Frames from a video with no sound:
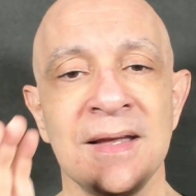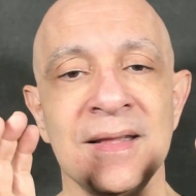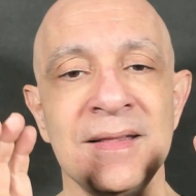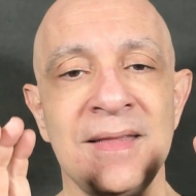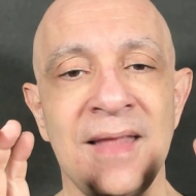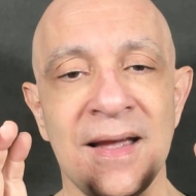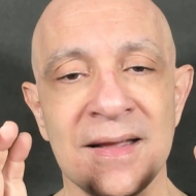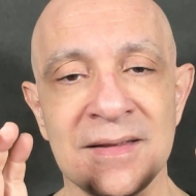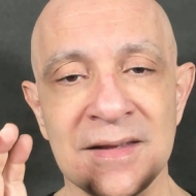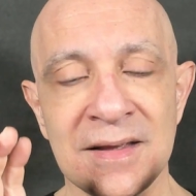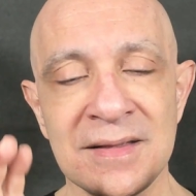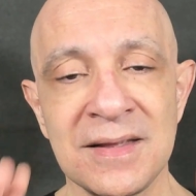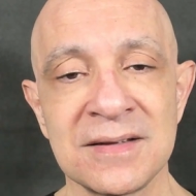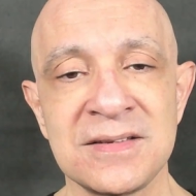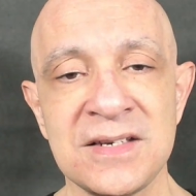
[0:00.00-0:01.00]
that
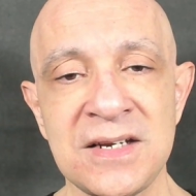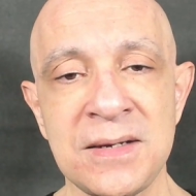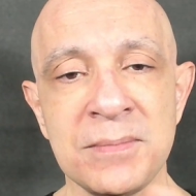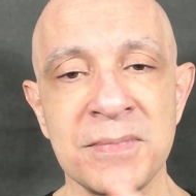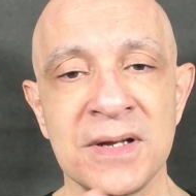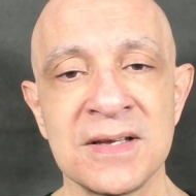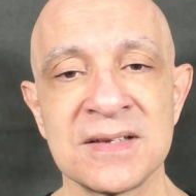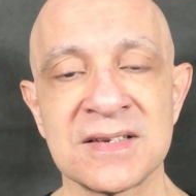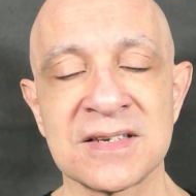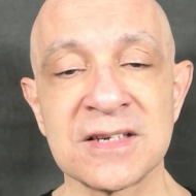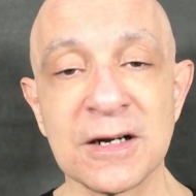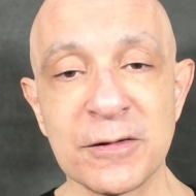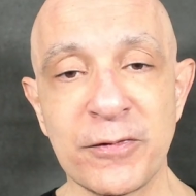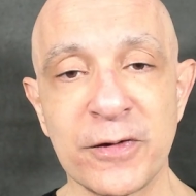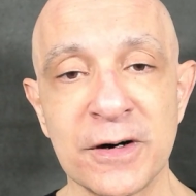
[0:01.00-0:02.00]
the team
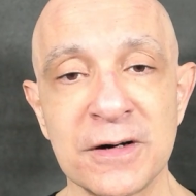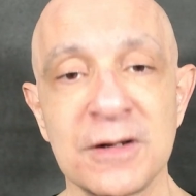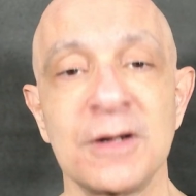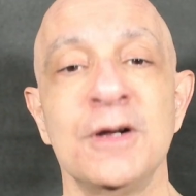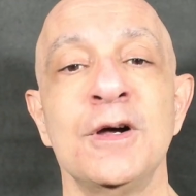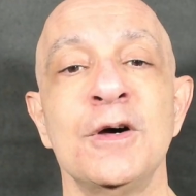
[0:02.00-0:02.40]
suffered